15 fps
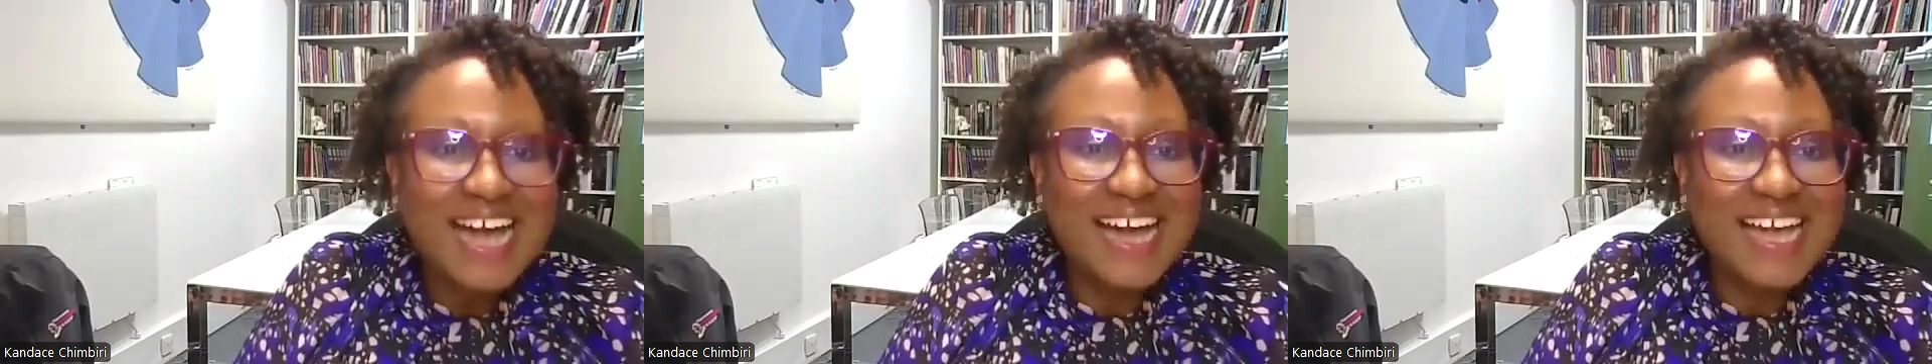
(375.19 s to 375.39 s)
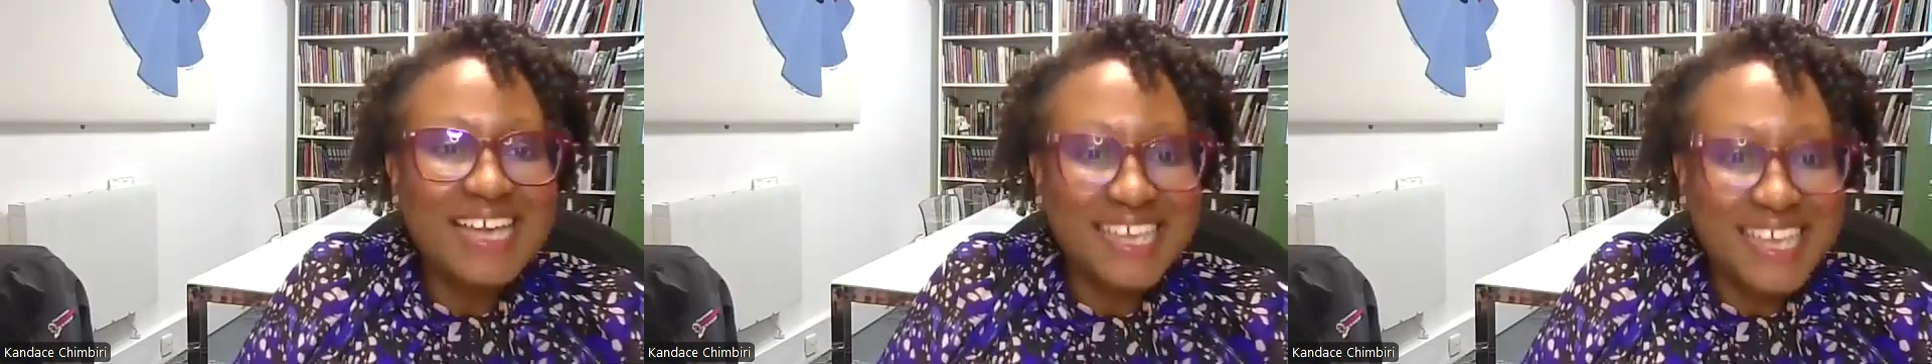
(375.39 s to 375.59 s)

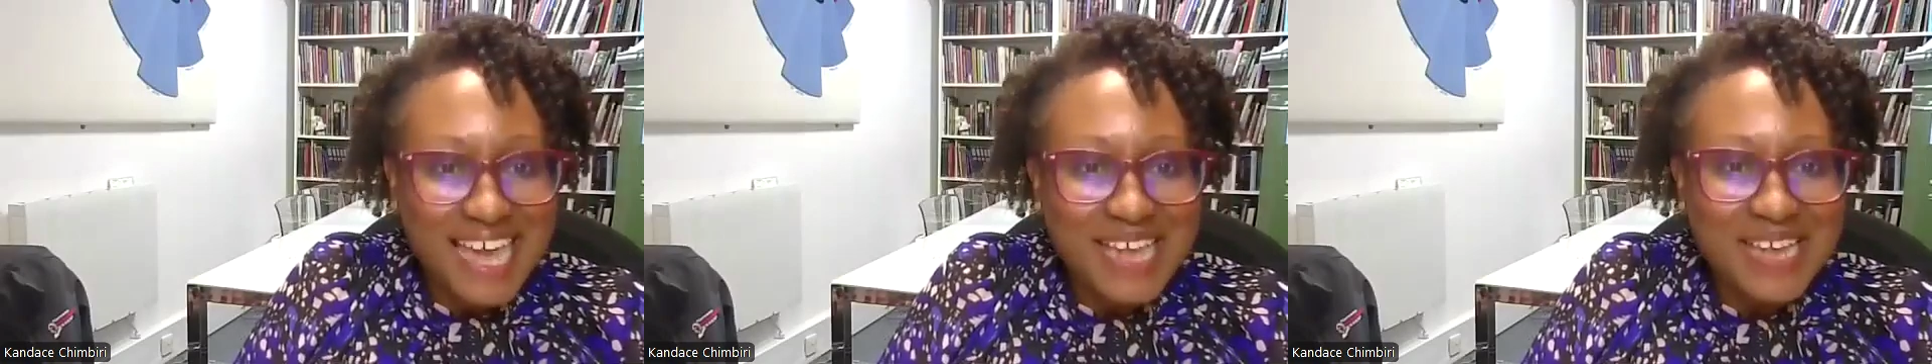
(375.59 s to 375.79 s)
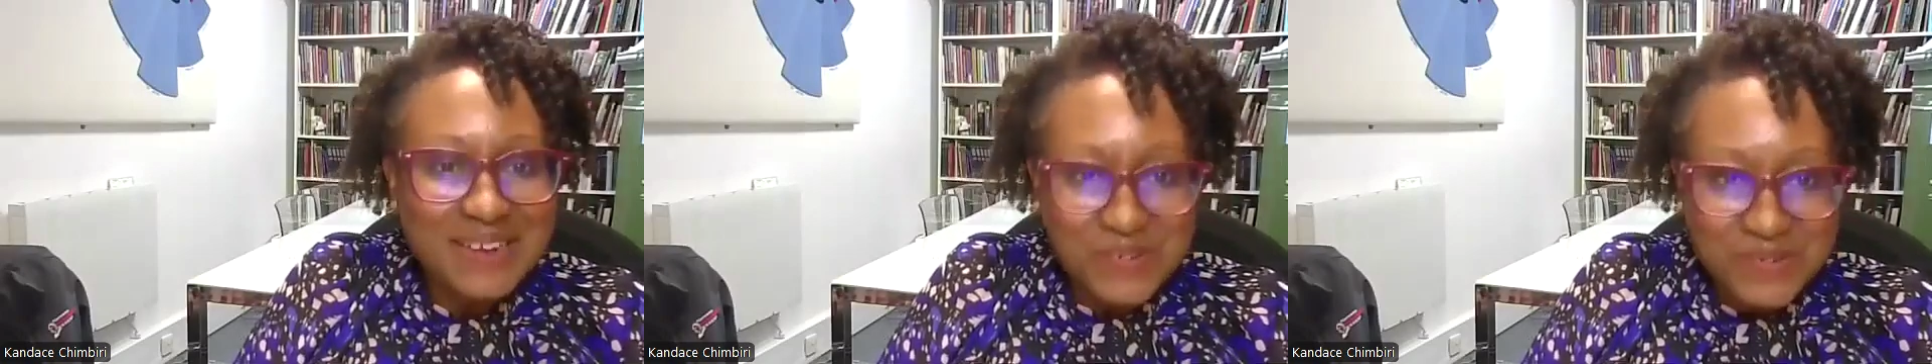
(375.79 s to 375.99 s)
I
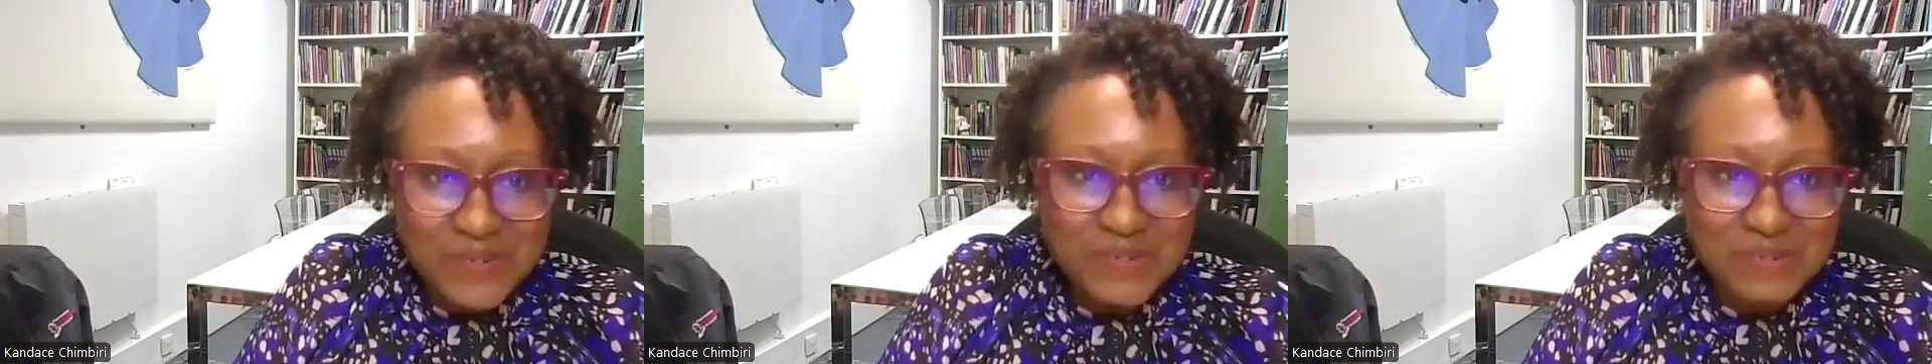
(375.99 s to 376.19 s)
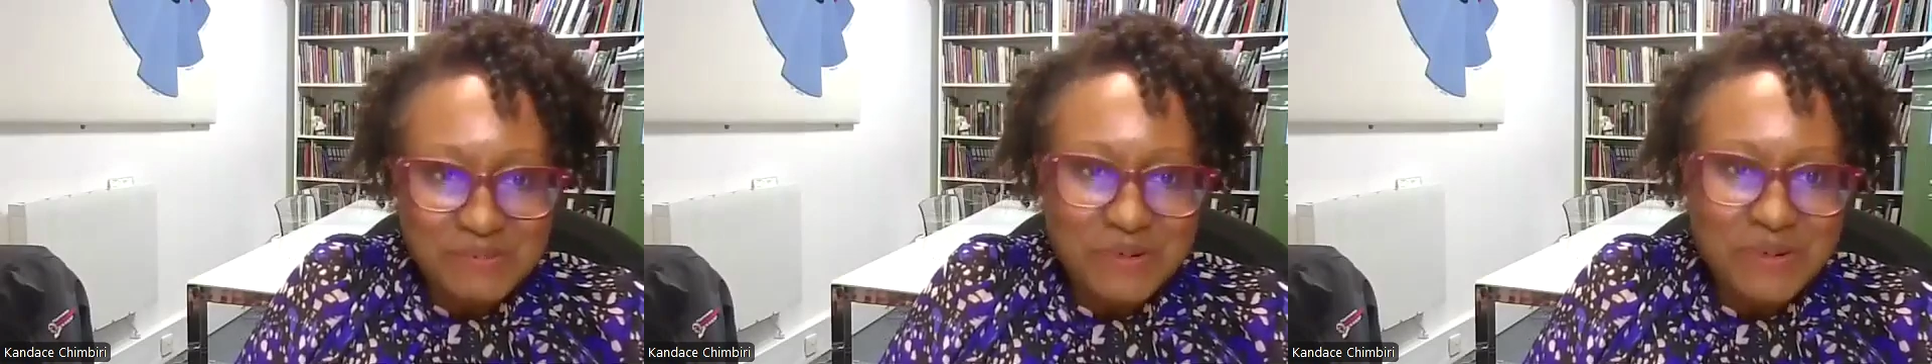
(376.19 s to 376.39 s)
get in
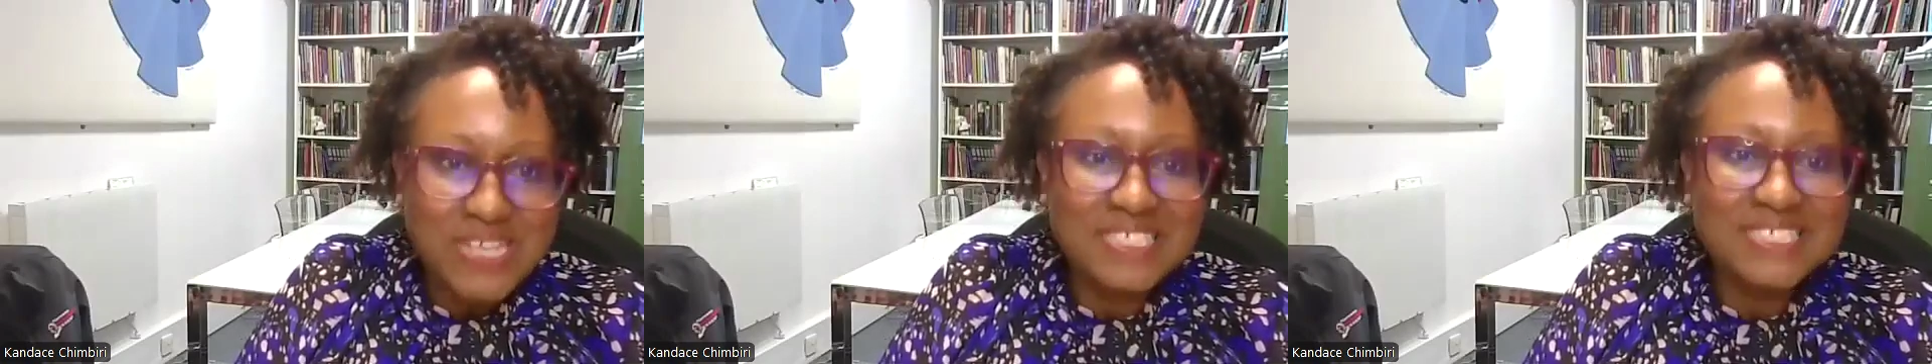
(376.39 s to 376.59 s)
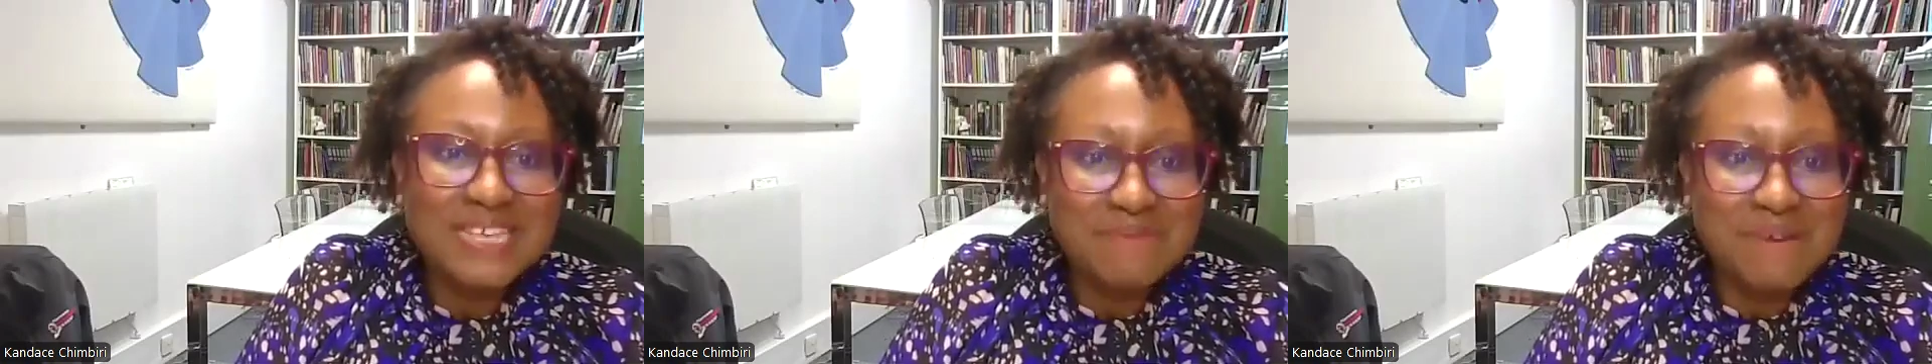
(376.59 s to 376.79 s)
all the
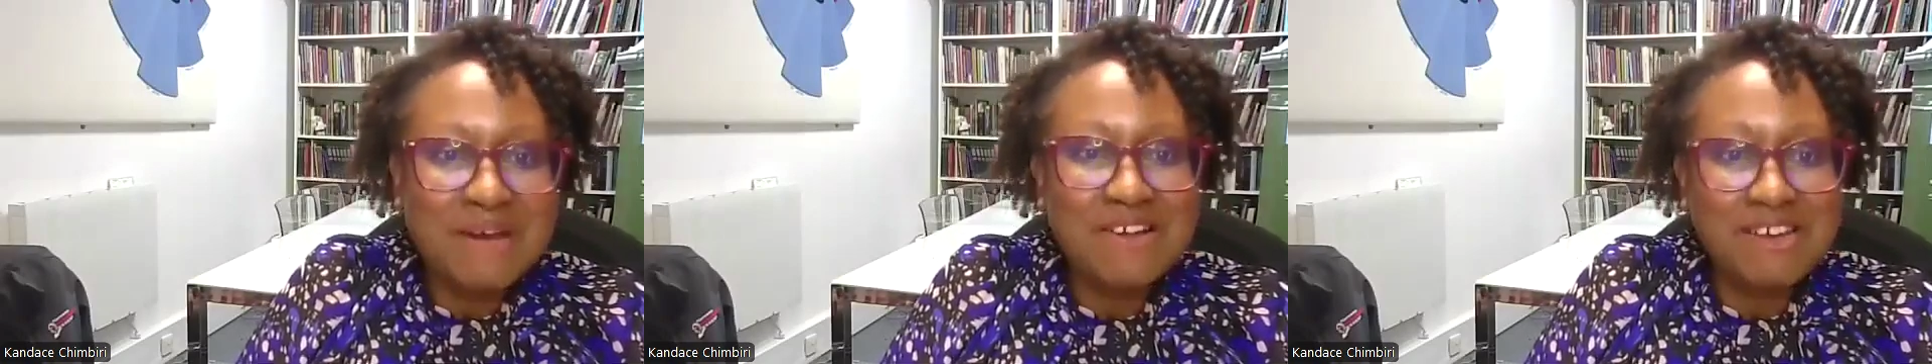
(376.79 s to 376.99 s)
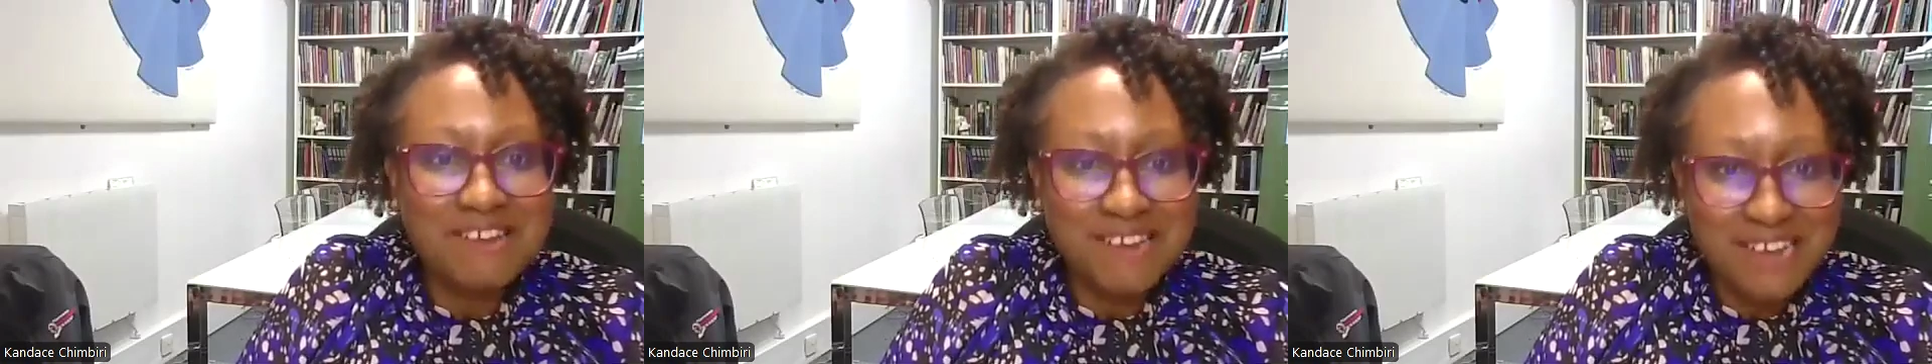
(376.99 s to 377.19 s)
points
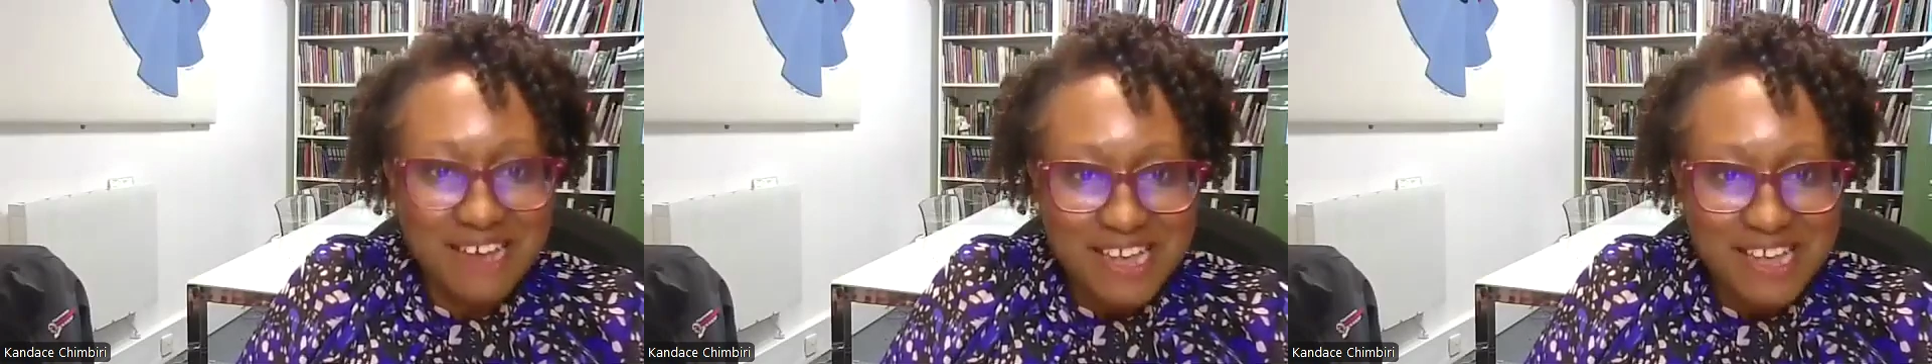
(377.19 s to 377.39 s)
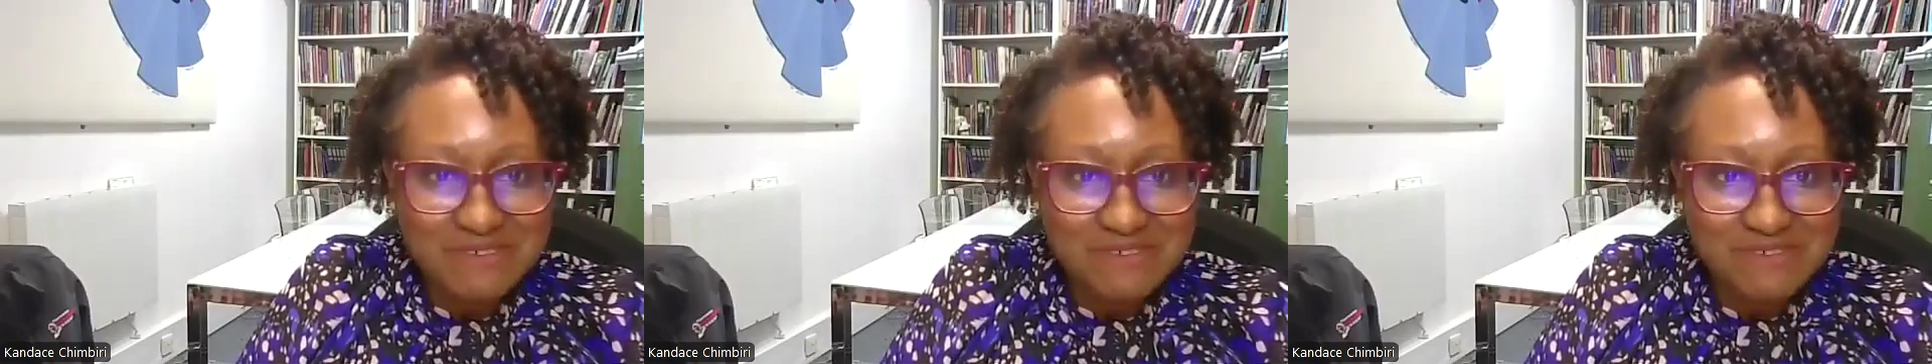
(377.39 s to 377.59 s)
about her
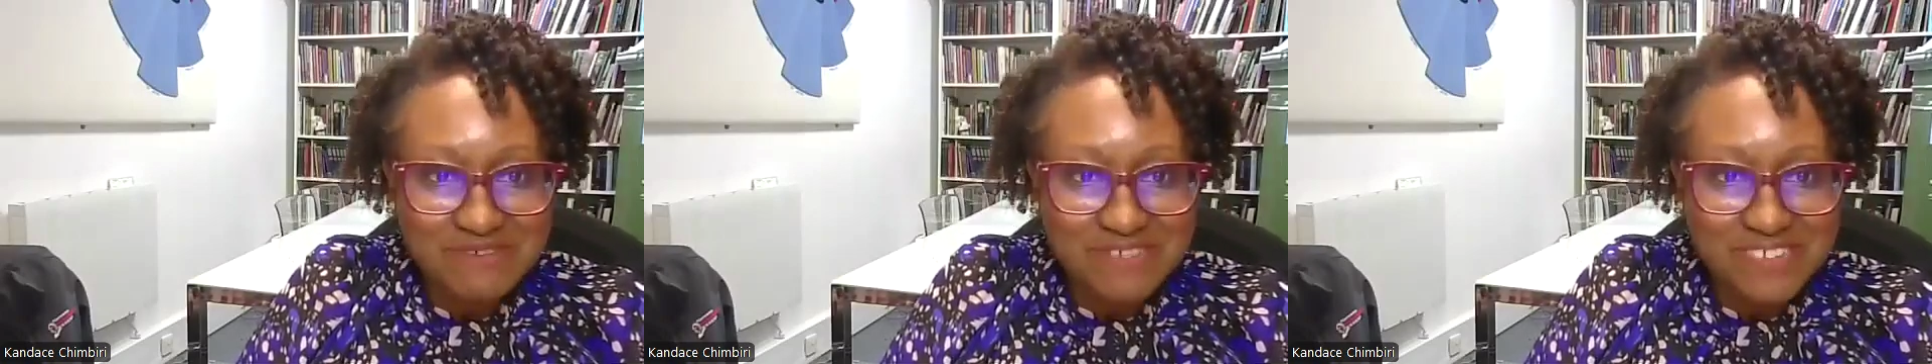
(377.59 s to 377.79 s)
life.